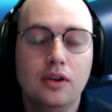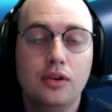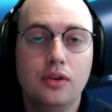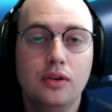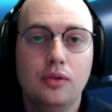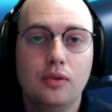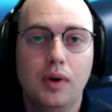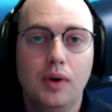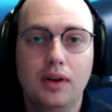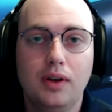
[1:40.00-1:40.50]

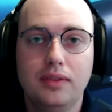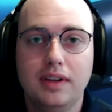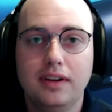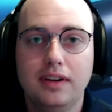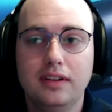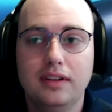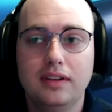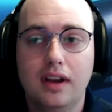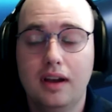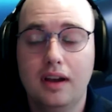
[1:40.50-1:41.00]
While
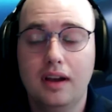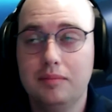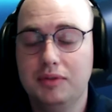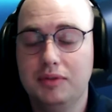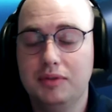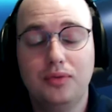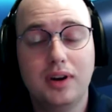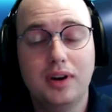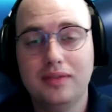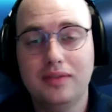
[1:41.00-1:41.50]
there,
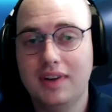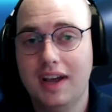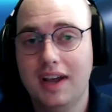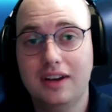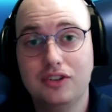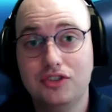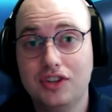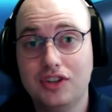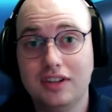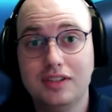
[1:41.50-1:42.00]
before I even had a
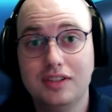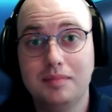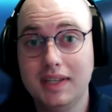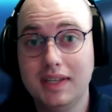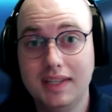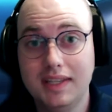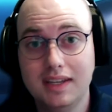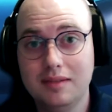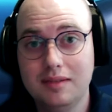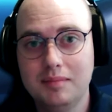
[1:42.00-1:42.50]
chance to
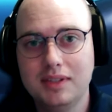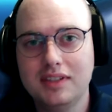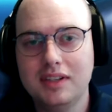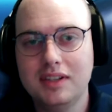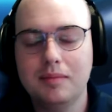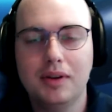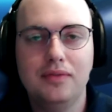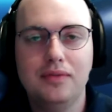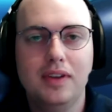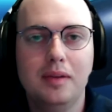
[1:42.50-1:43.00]
begin missing
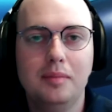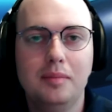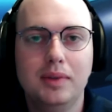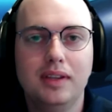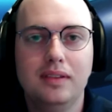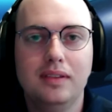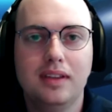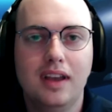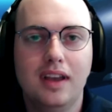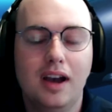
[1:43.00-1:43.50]
my family,
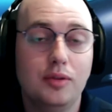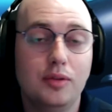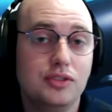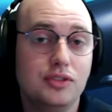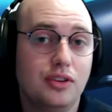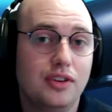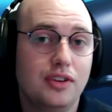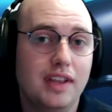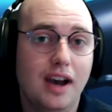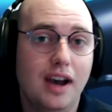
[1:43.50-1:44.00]
I was
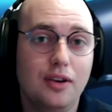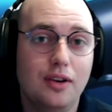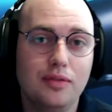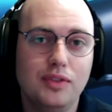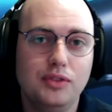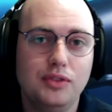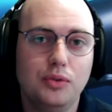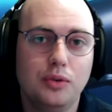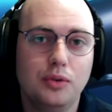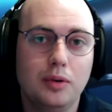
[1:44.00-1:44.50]
already out of the
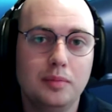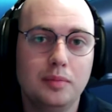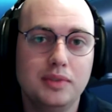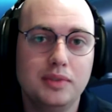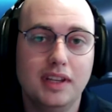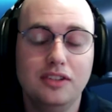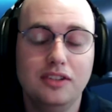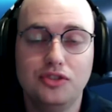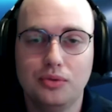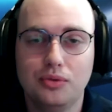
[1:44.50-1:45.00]
dorms
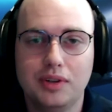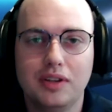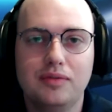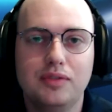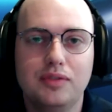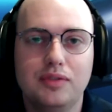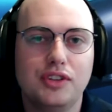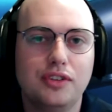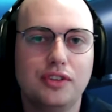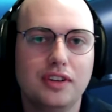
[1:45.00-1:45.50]
and joining a
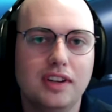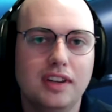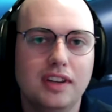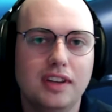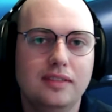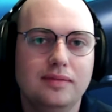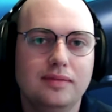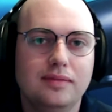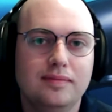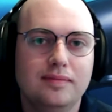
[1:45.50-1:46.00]
fraternity.
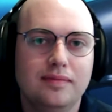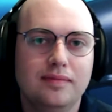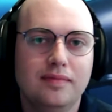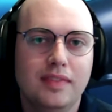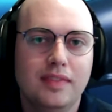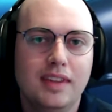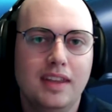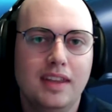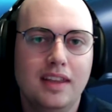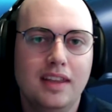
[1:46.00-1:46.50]

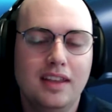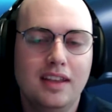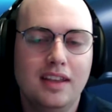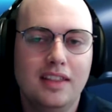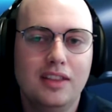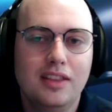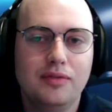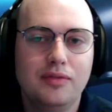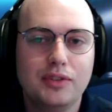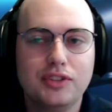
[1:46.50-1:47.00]

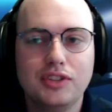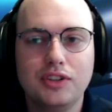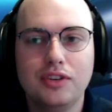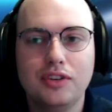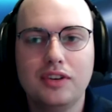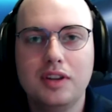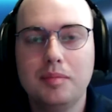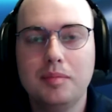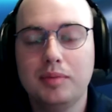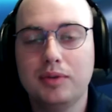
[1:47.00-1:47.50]
The
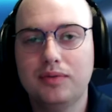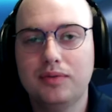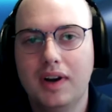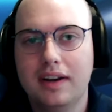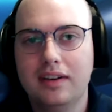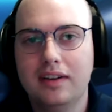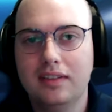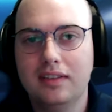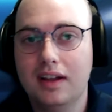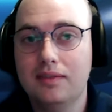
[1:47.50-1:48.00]
fraternity provided
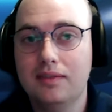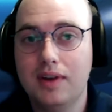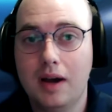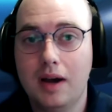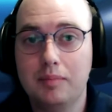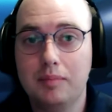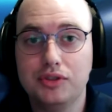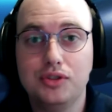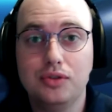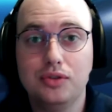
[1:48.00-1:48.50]
a lot of
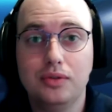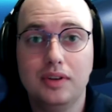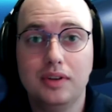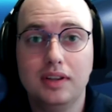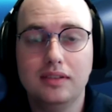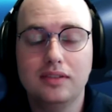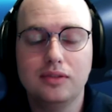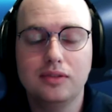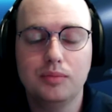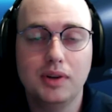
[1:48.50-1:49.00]

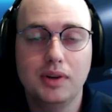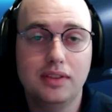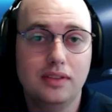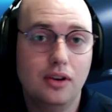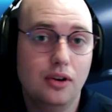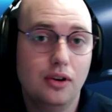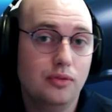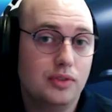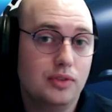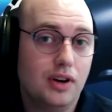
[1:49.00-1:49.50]
opportunities with
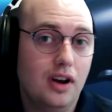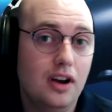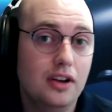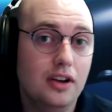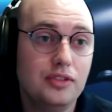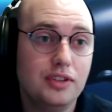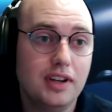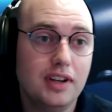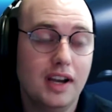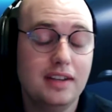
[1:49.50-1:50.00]
over
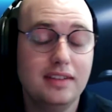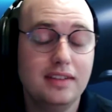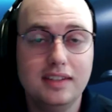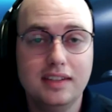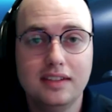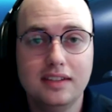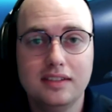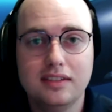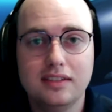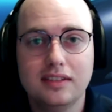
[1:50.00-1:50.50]
100
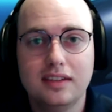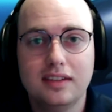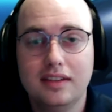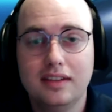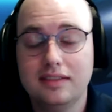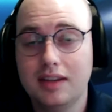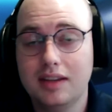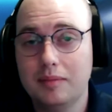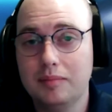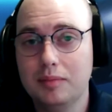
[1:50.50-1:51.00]
ideas,
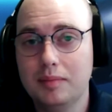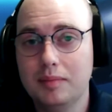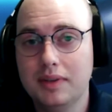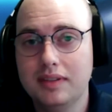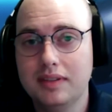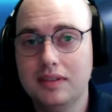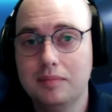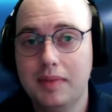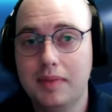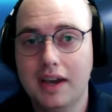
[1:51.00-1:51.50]
temperaments,
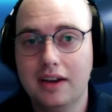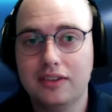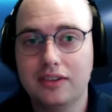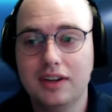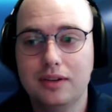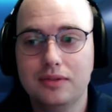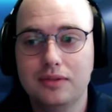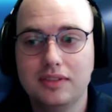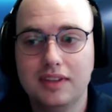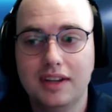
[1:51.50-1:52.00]

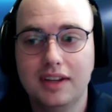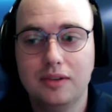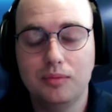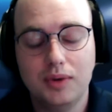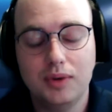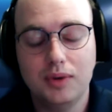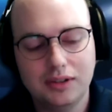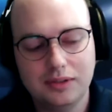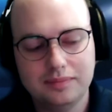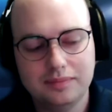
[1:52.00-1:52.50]
backgrounds, and,
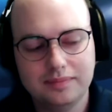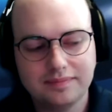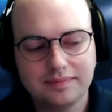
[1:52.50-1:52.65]
well,